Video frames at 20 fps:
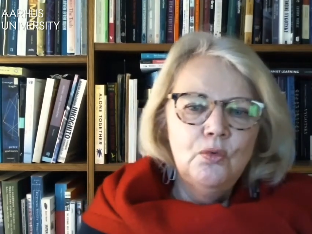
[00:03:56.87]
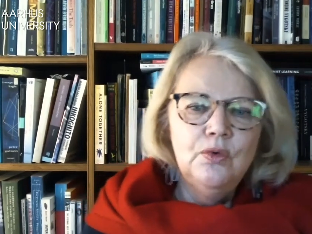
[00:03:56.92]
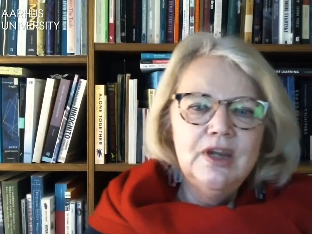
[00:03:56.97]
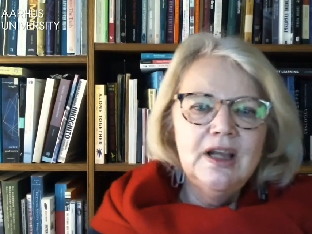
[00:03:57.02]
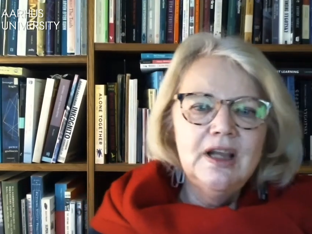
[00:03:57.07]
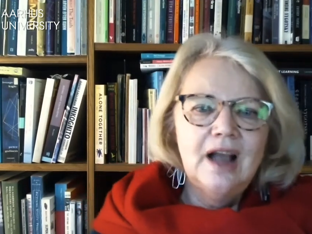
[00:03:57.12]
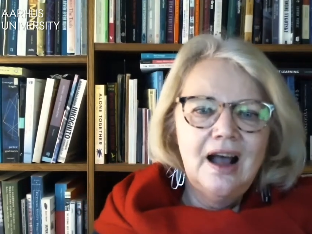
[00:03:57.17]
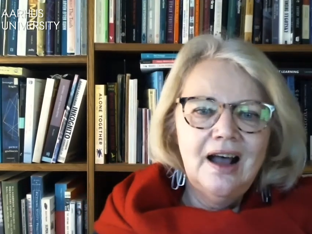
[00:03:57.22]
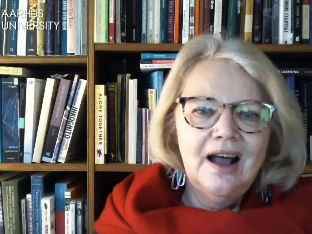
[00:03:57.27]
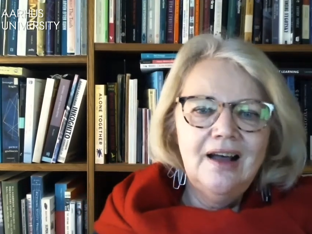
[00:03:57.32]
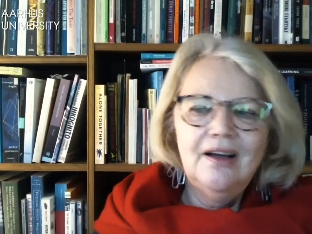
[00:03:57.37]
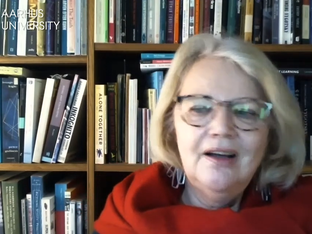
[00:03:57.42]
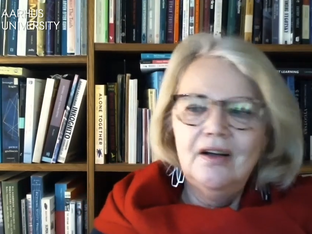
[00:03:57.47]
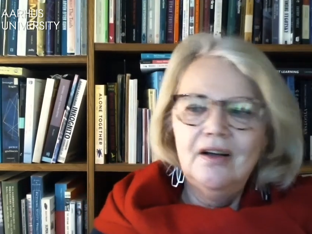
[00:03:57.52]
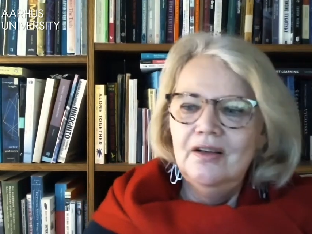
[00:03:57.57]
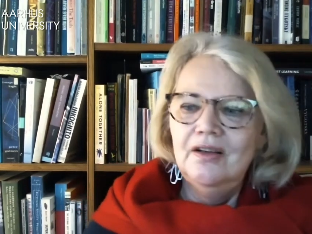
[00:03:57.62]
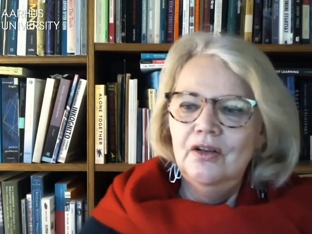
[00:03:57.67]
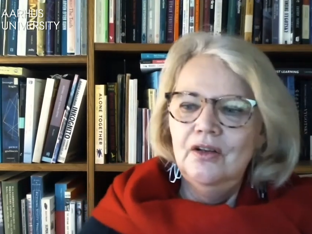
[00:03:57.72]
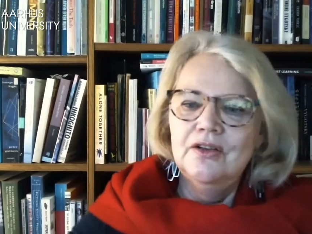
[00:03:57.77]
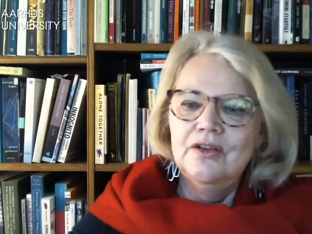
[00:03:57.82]
we
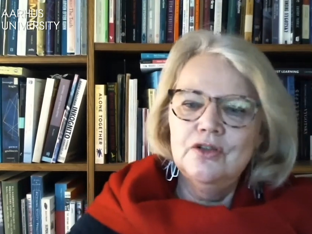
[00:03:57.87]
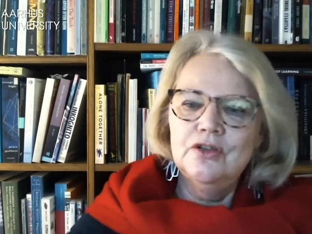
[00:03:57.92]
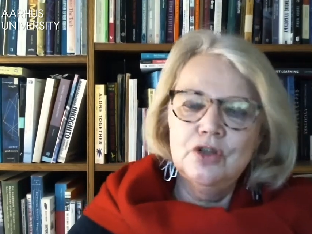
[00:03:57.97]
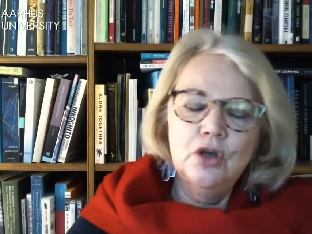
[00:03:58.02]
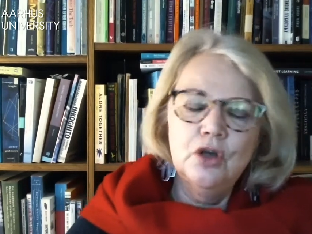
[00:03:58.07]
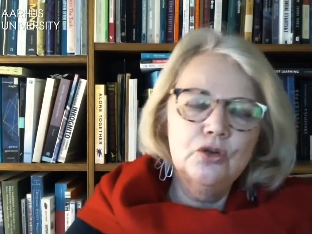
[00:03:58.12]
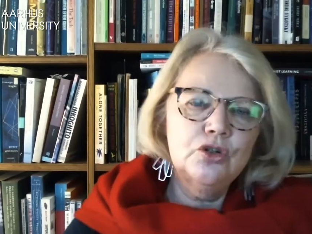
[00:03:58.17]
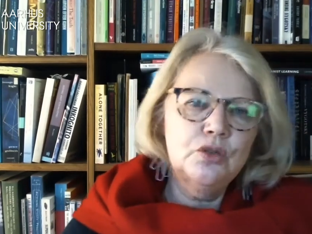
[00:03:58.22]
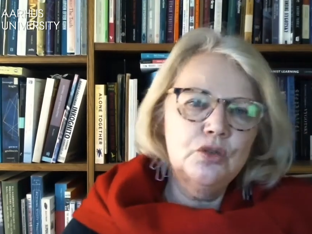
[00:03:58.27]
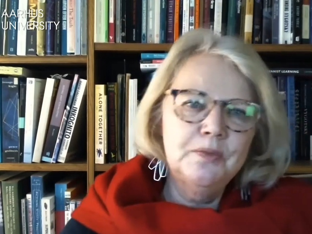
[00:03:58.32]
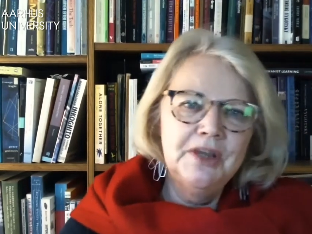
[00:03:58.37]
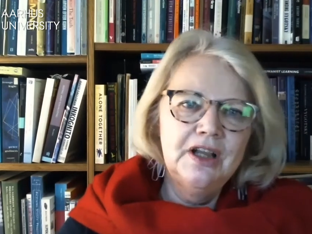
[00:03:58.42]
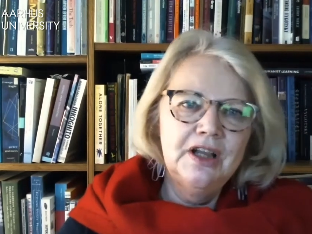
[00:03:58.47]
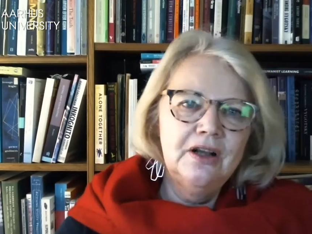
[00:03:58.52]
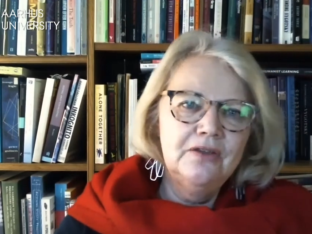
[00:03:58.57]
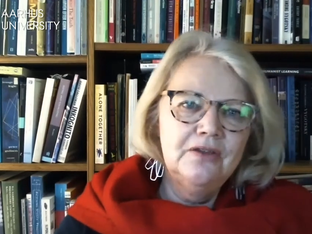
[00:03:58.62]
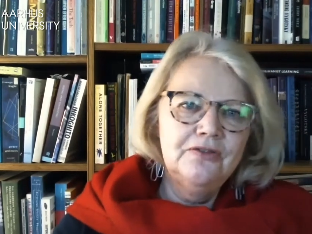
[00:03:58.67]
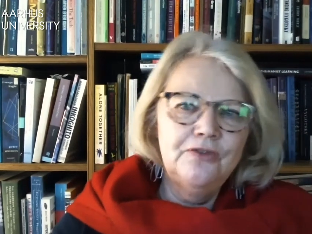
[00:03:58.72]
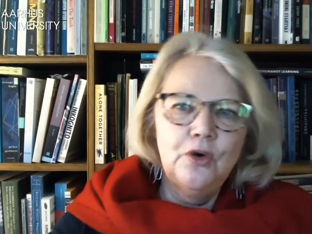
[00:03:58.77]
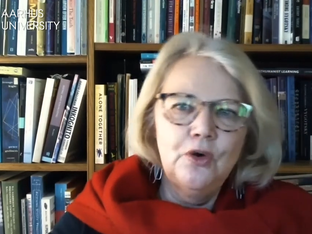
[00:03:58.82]
are, uh, so to
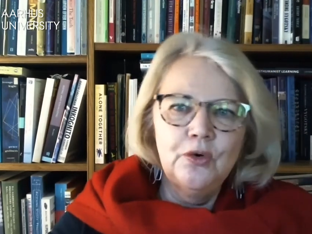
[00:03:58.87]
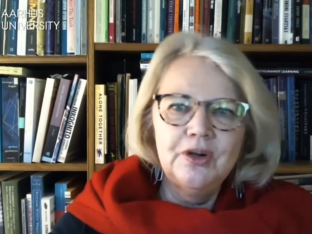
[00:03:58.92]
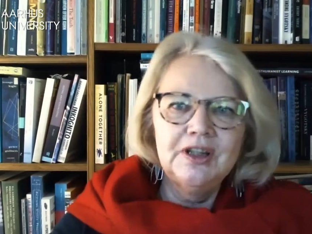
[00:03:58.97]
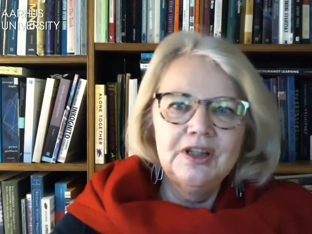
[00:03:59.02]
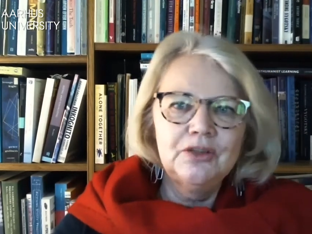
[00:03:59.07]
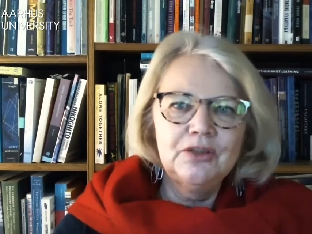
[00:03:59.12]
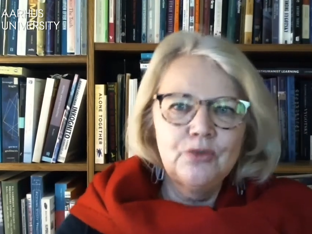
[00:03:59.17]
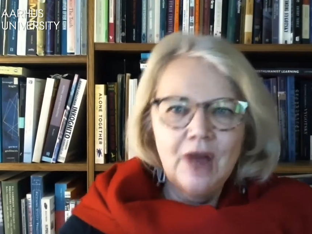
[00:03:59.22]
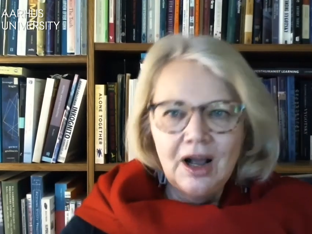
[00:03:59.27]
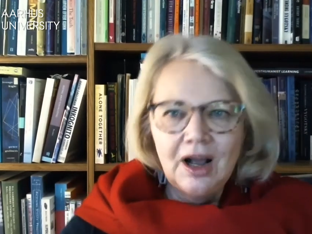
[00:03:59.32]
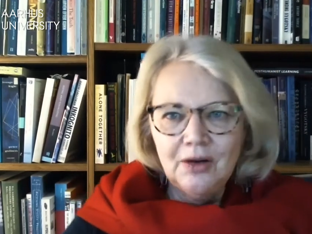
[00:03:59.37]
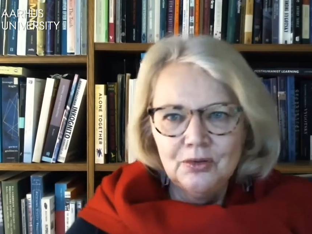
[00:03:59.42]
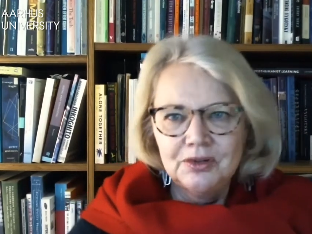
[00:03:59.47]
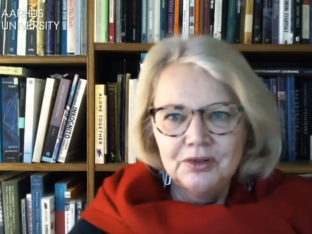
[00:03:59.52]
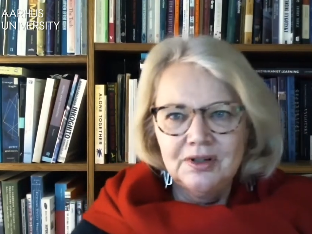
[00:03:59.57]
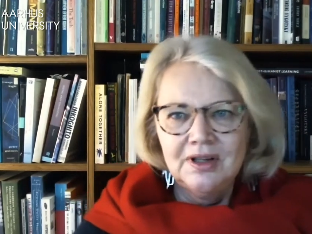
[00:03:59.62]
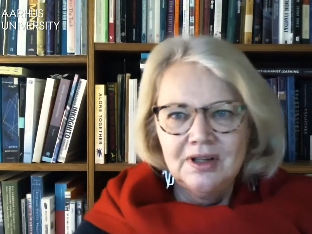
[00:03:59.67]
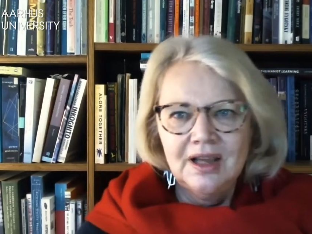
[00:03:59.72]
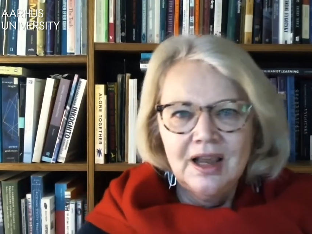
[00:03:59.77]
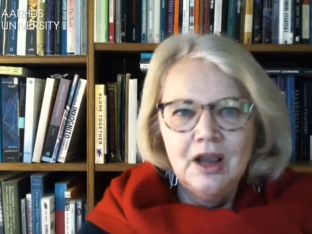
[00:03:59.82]
speak, on foreign
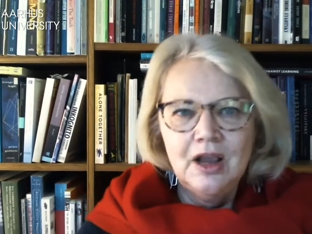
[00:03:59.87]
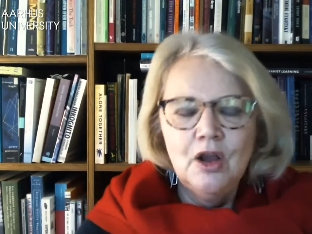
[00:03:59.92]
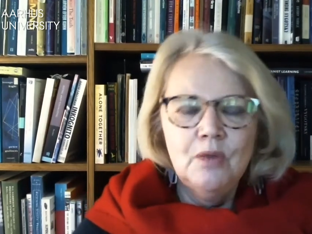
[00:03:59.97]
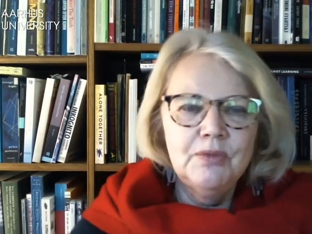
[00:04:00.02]
ground